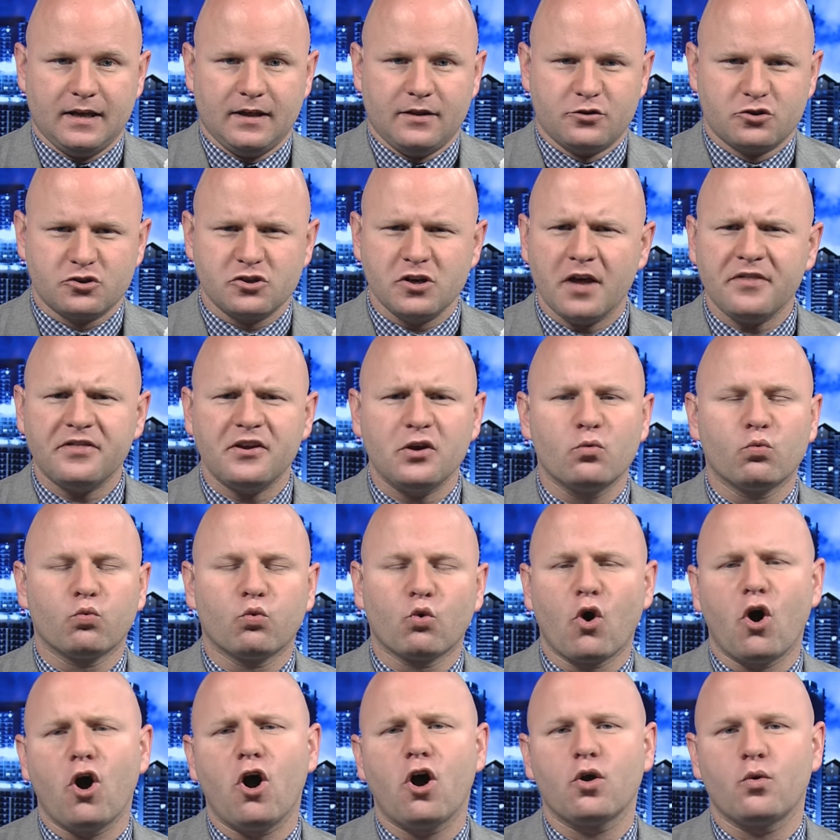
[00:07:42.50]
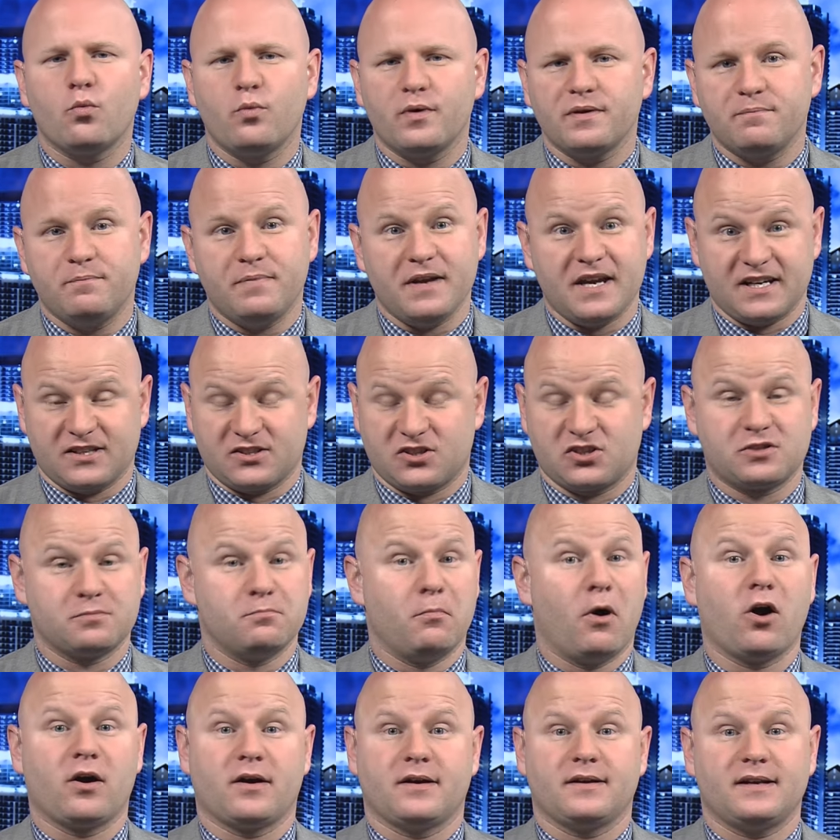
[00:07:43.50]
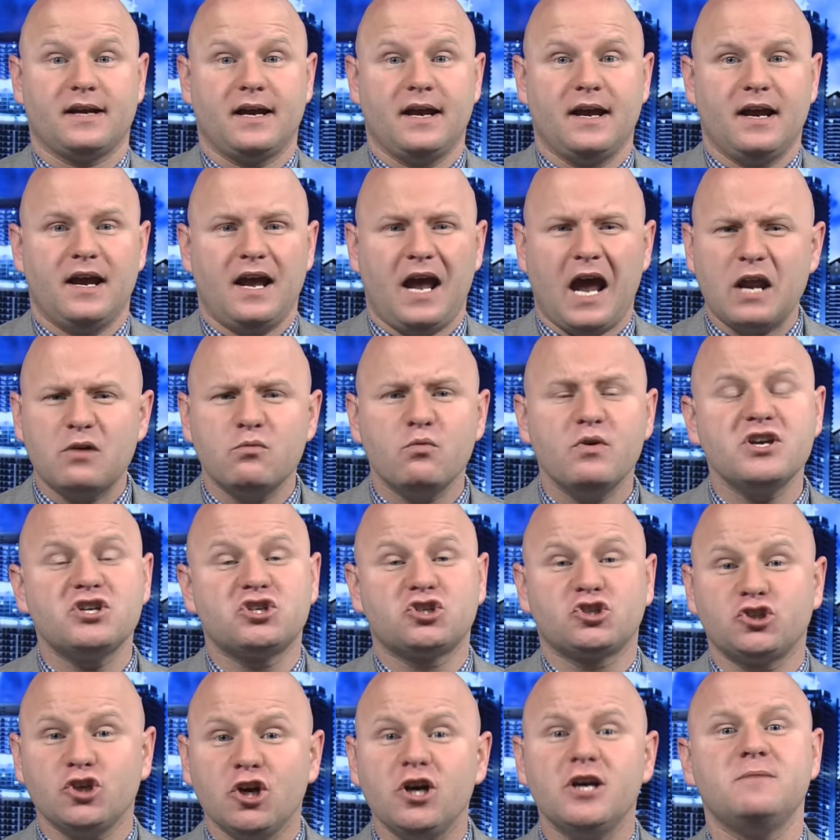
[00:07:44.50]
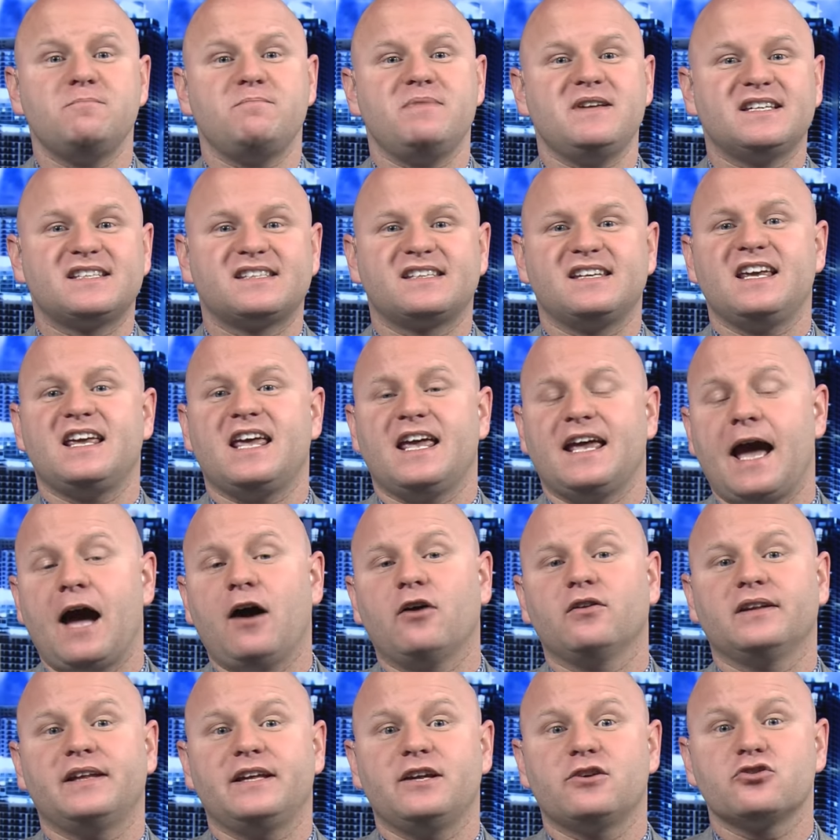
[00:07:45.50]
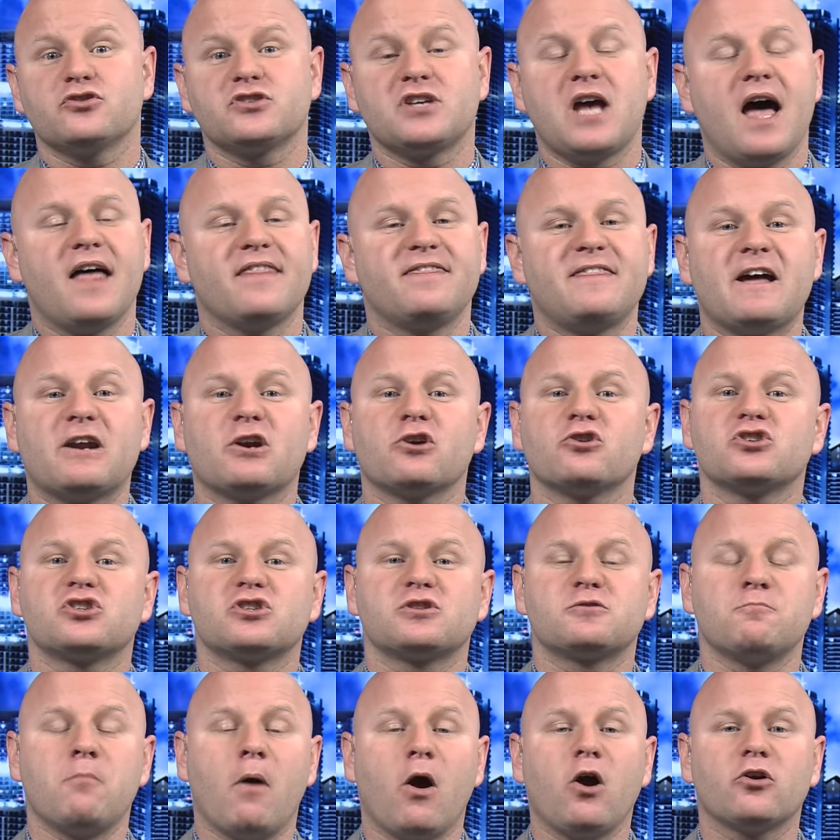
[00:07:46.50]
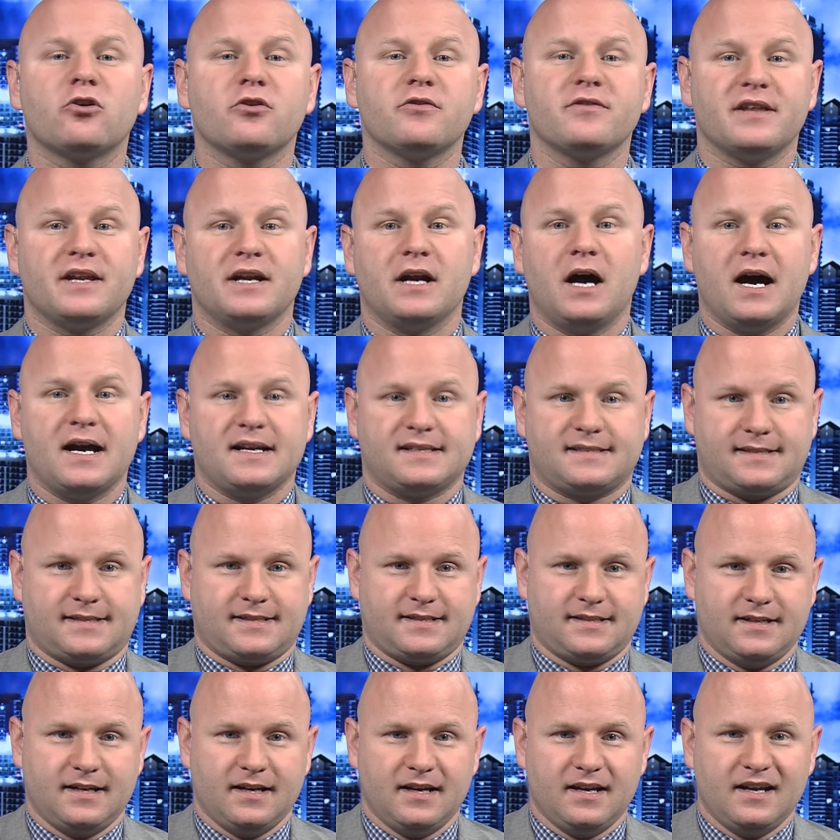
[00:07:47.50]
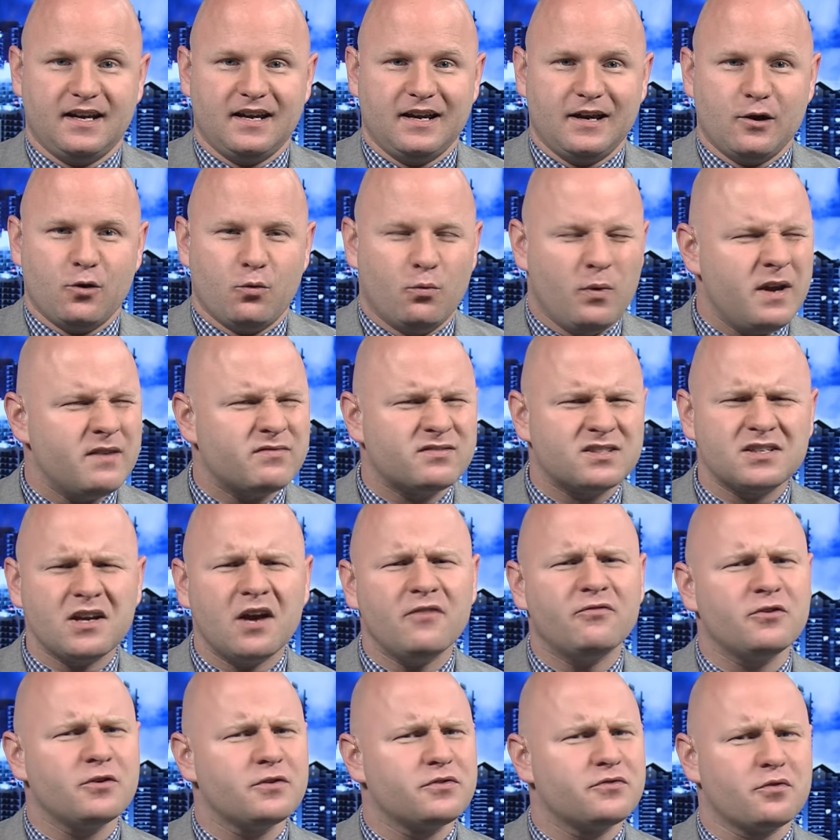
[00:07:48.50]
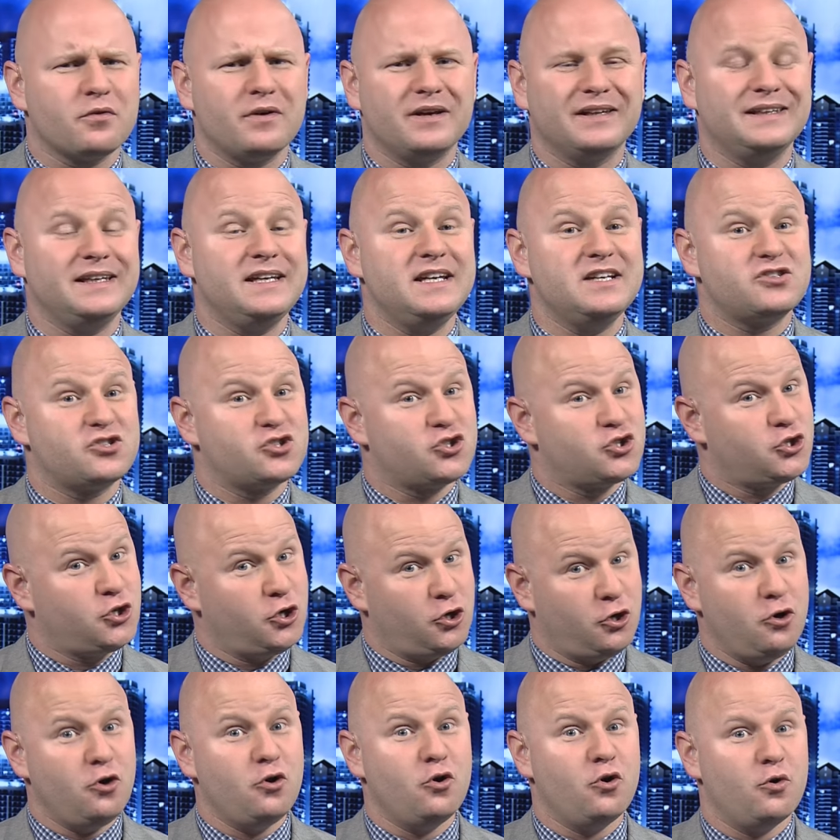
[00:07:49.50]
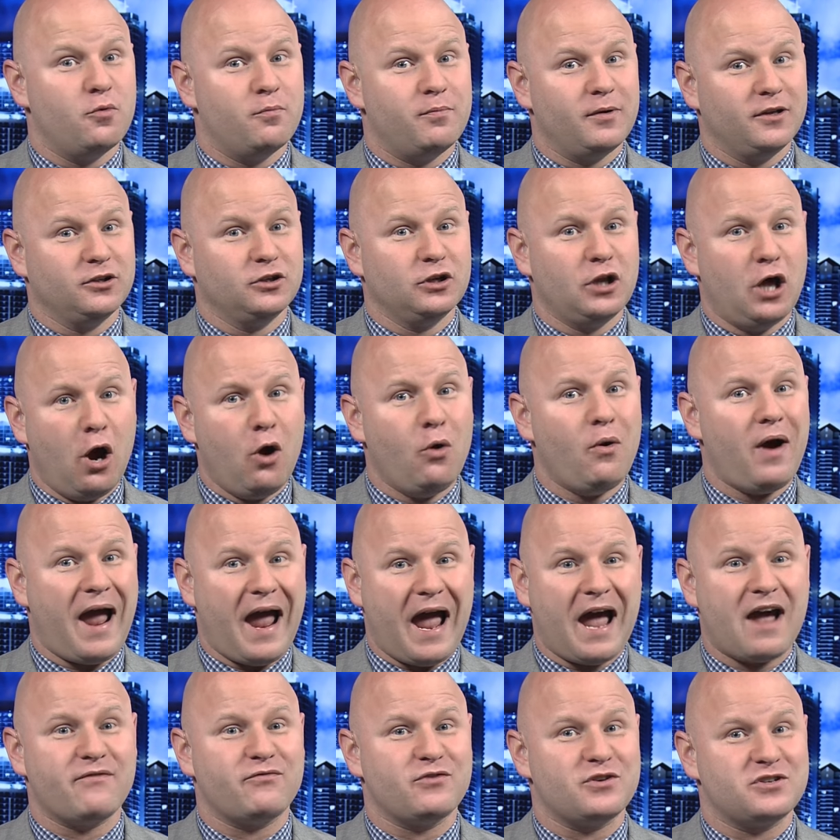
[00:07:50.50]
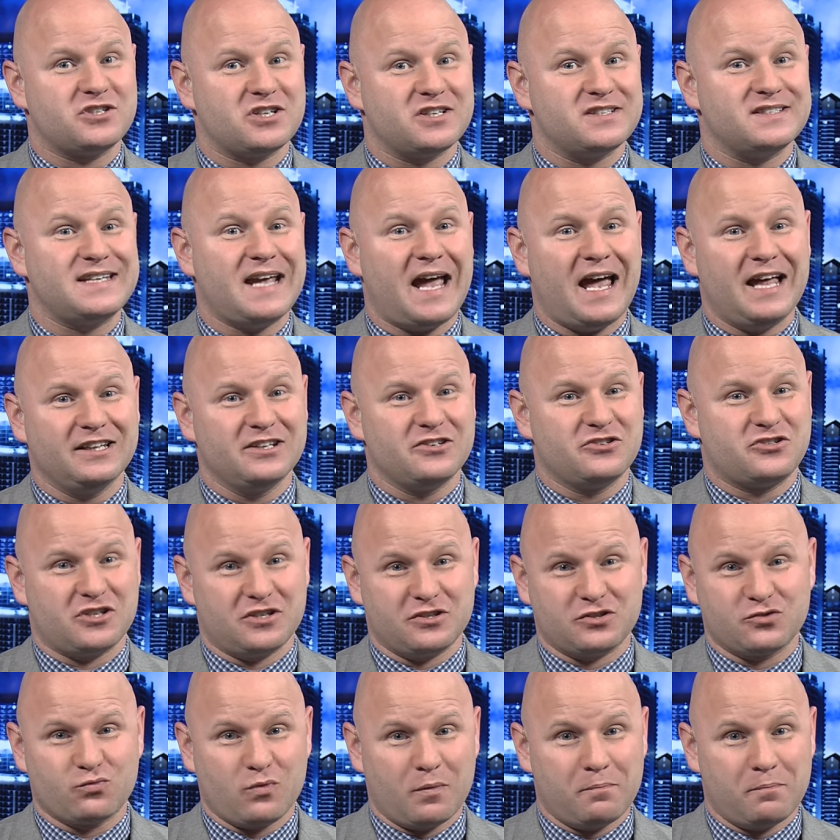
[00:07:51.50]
There's nothing wrong with being smart, and we should be seeking out leaders that are smarter than us. We've suffered through at least two below average intelligence